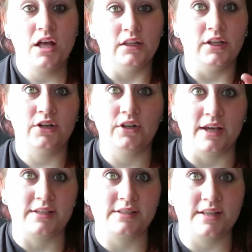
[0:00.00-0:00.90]
little
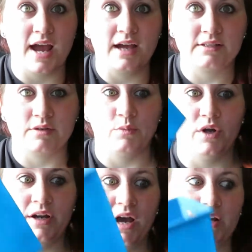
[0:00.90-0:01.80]
like snacks and
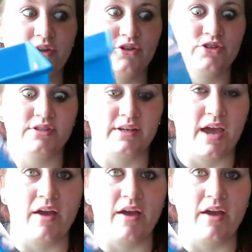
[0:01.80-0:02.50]
whatnot and they're just like